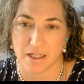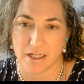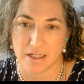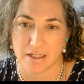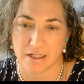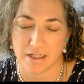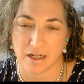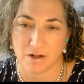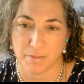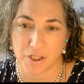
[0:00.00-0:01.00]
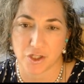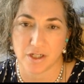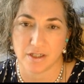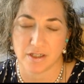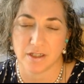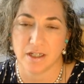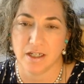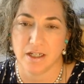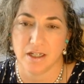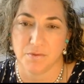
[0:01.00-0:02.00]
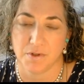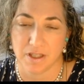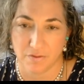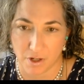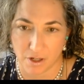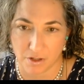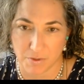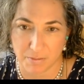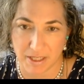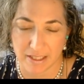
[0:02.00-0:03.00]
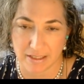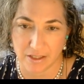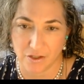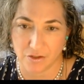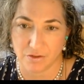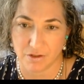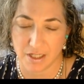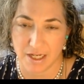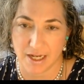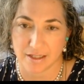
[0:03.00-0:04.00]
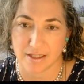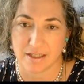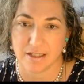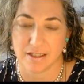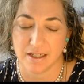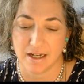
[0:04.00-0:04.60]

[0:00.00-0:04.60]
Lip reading: And our mission with Live Water was basically to connect